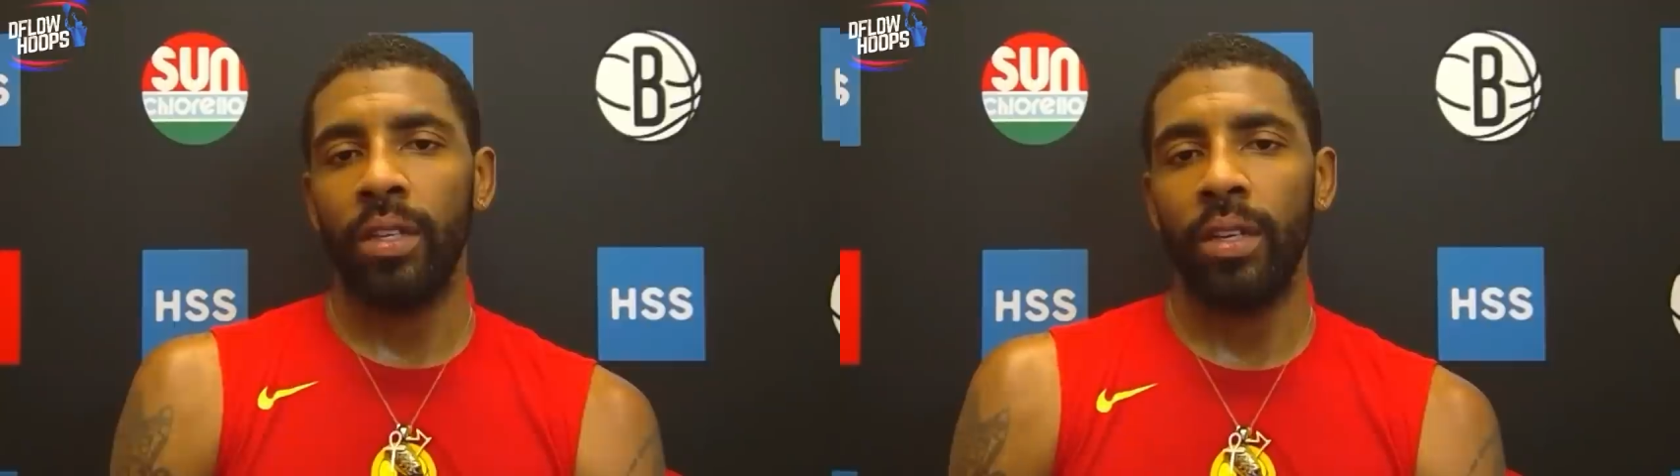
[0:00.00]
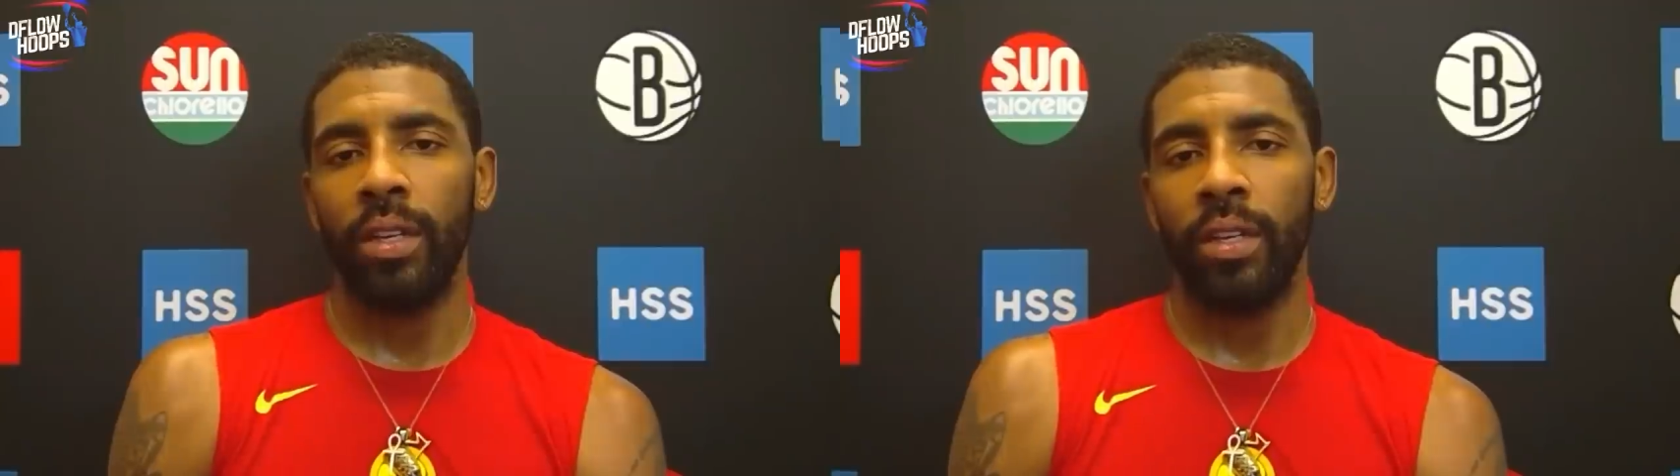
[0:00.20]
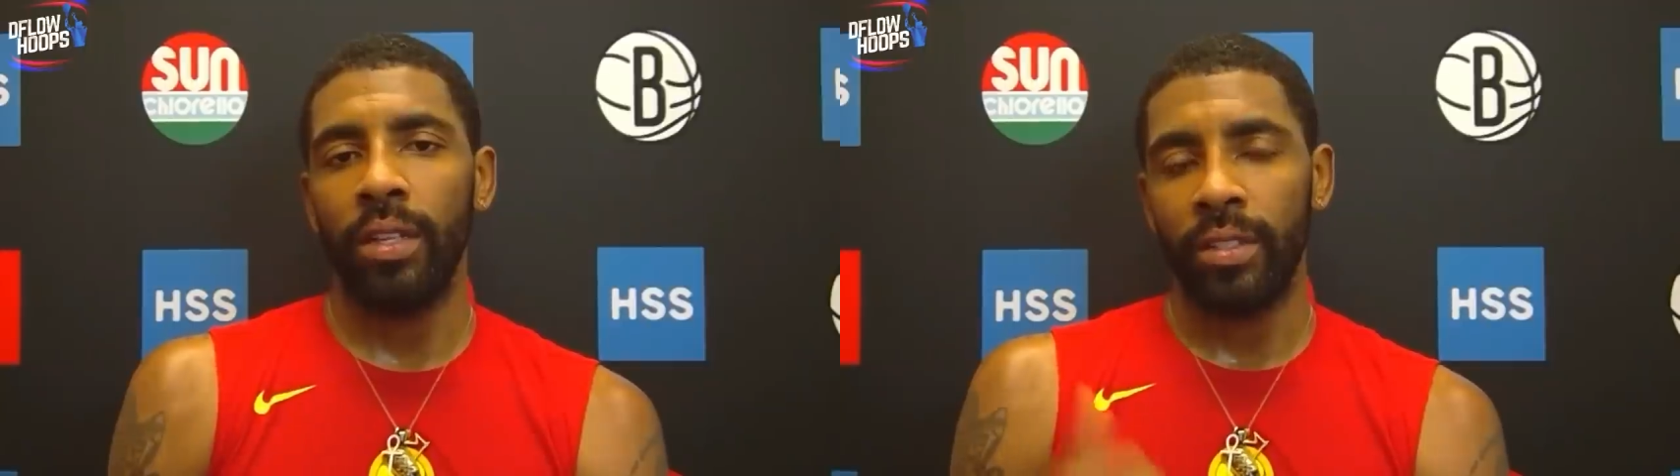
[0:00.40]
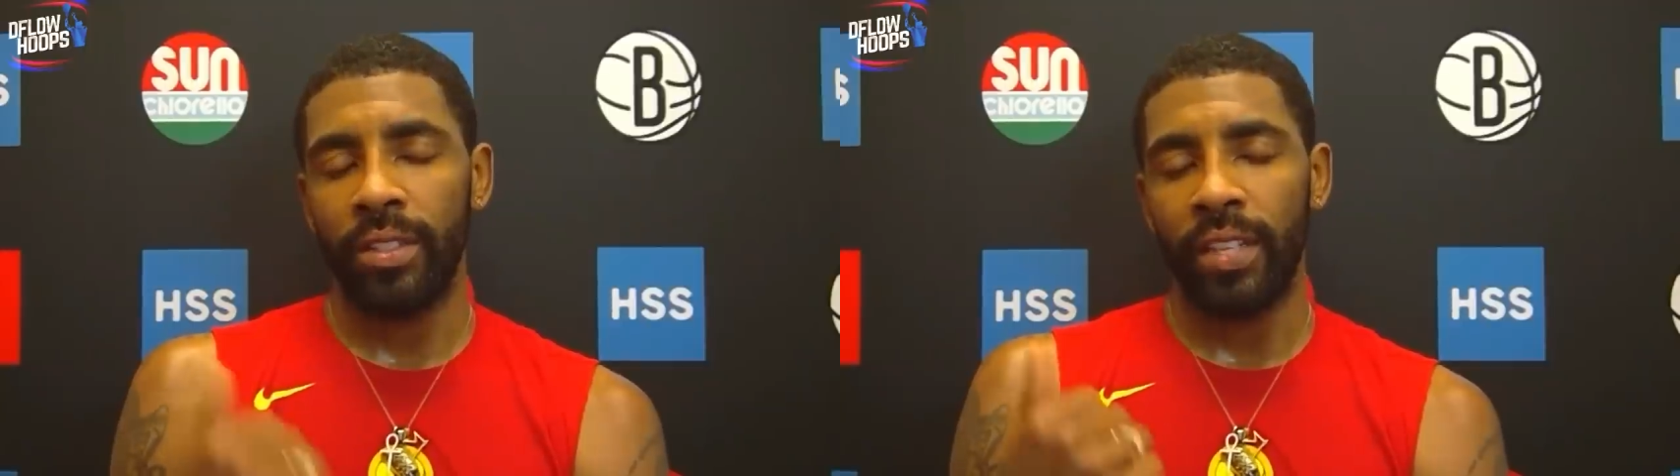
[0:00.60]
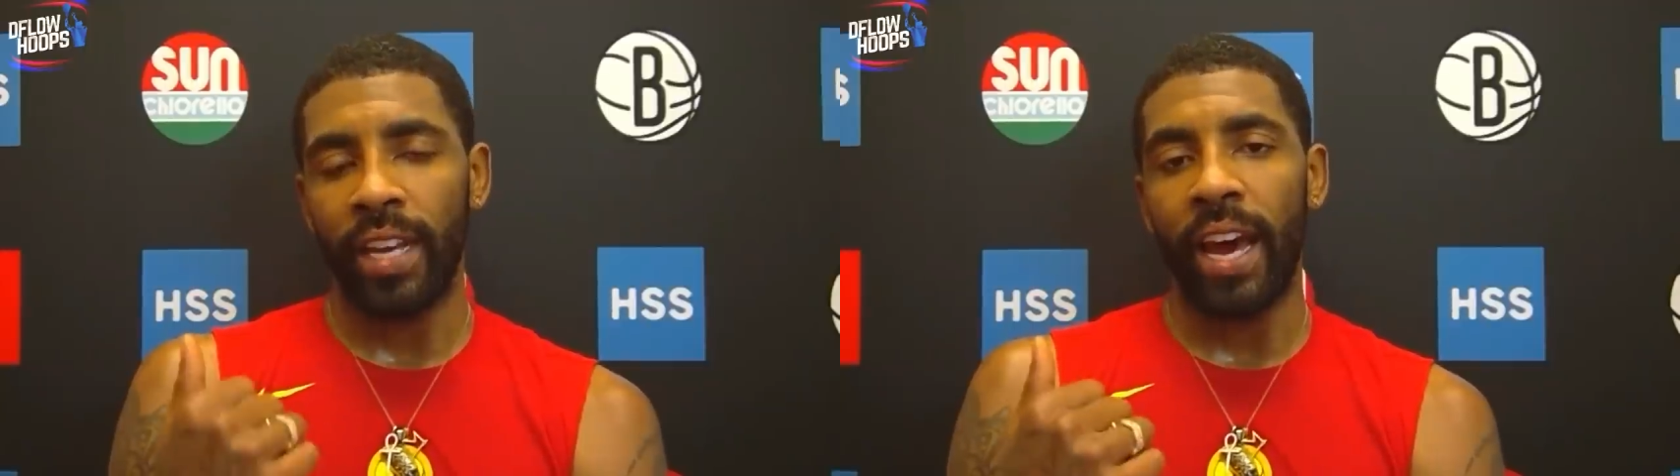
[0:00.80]
Irving issued a
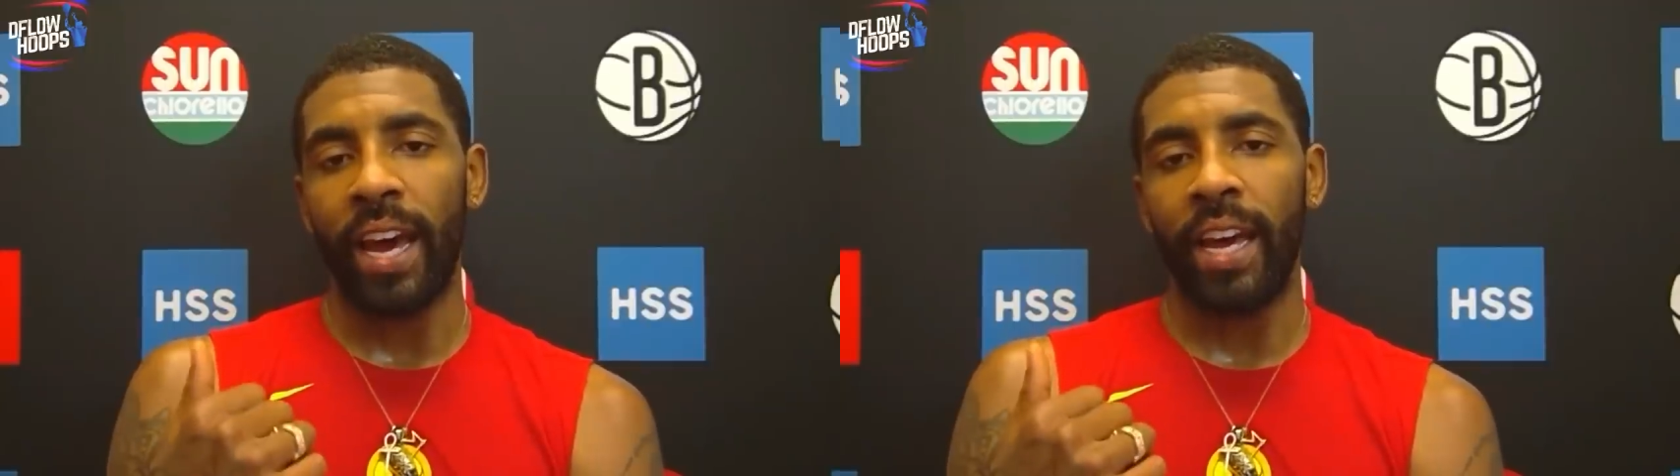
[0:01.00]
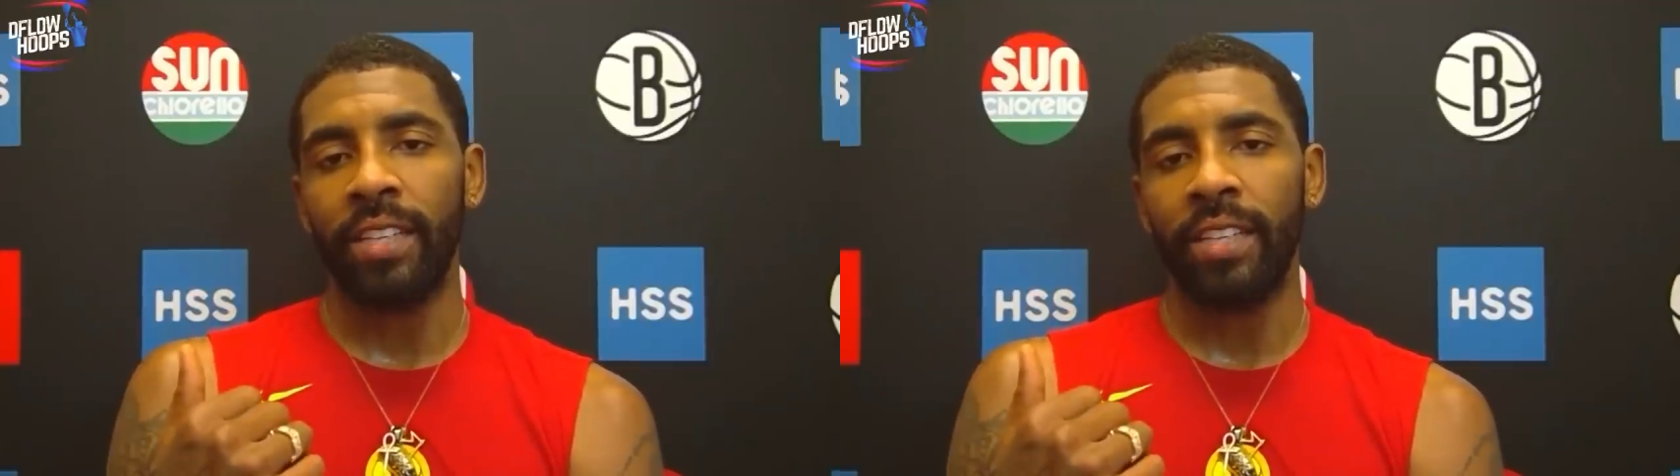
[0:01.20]
statement